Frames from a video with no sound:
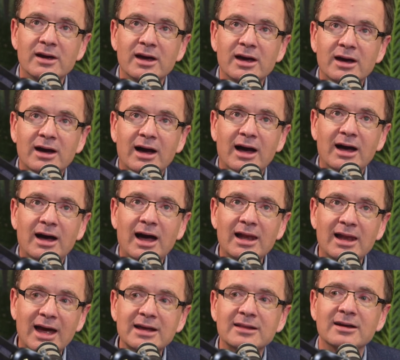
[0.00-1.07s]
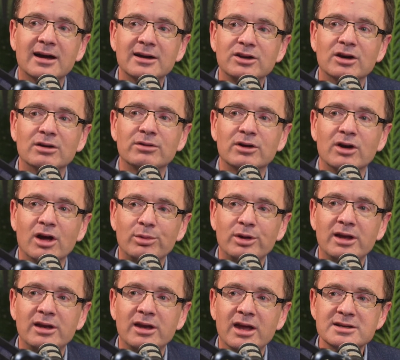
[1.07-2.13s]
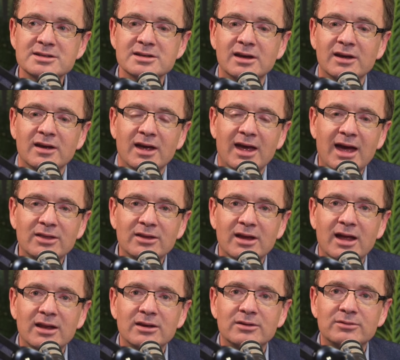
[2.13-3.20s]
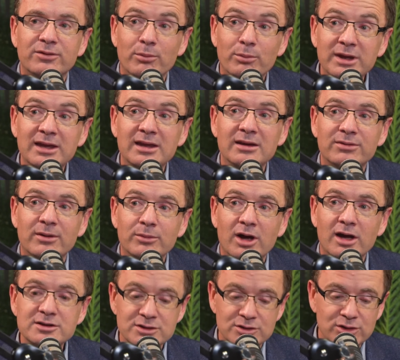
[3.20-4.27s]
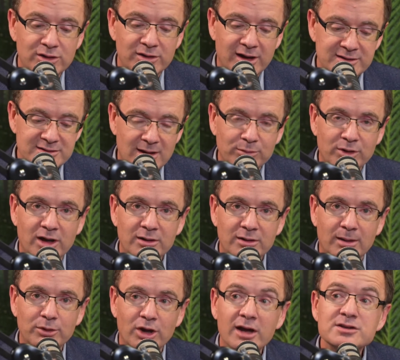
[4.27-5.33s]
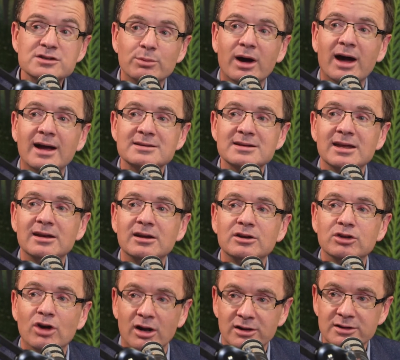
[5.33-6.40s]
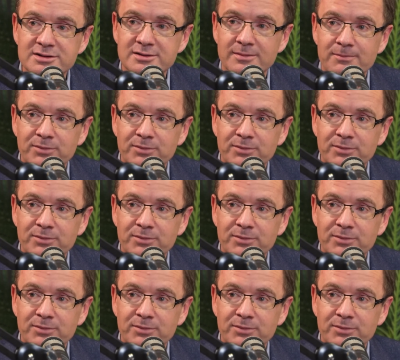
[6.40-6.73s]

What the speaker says: I like the idea of a global index, and for me, if I'm going to do that, I'm going to buy it in dollars.